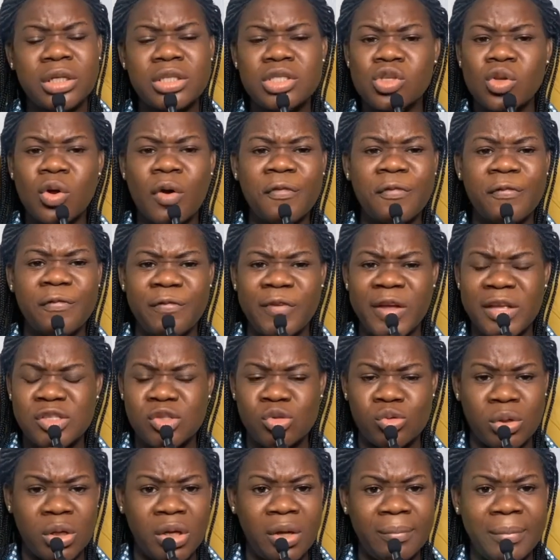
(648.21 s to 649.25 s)
It's not fair
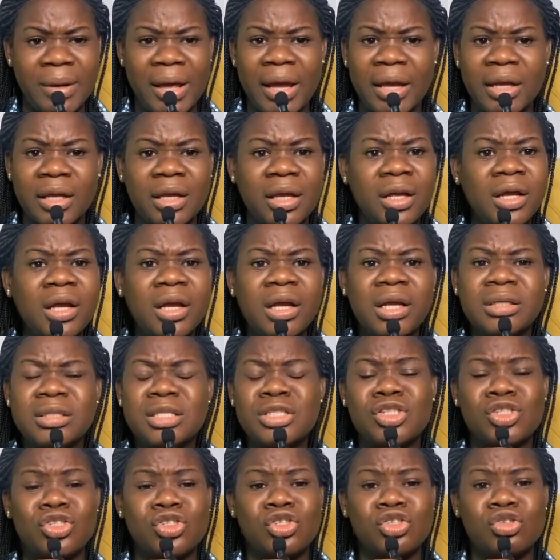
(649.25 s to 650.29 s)
to him. Like,
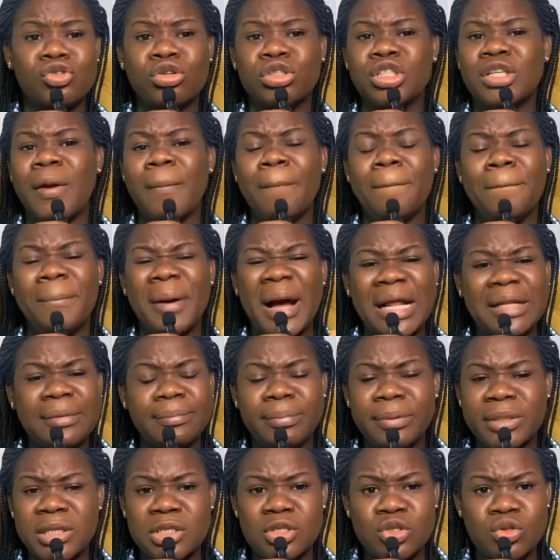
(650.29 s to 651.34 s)
this is such a
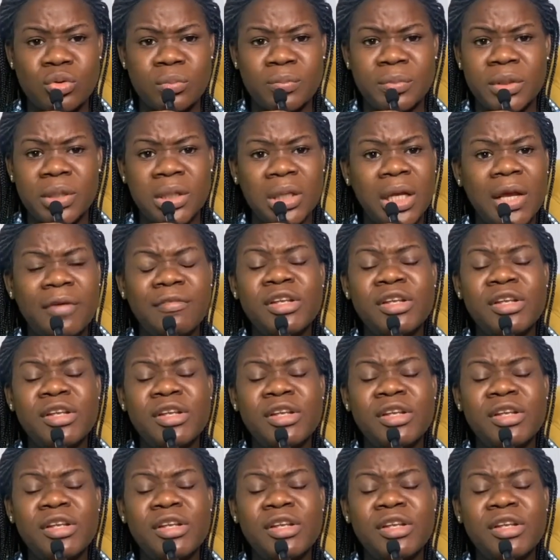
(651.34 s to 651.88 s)
bad place to be.